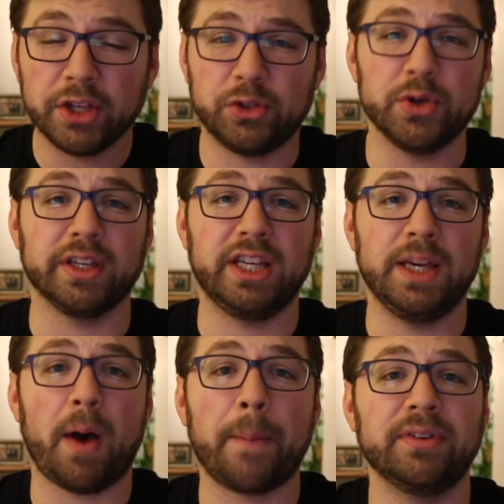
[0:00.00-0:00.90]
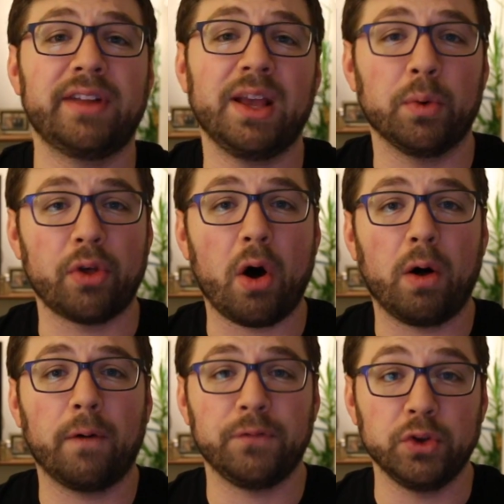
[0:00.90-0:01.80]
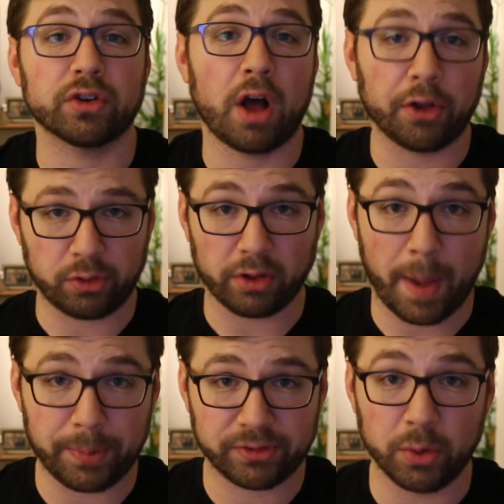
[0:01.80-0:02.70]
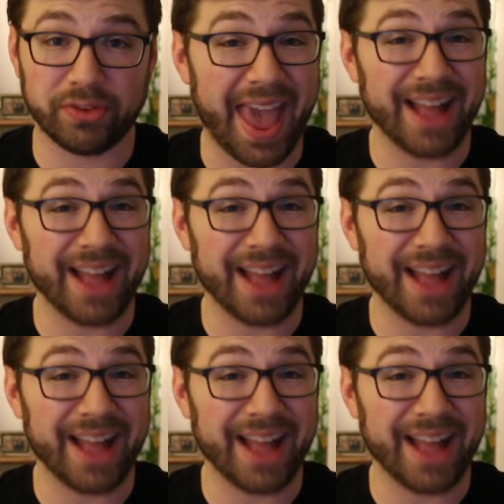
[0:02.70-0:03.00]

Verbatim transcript: so you can keep up to date with all future ConsoleLog episodes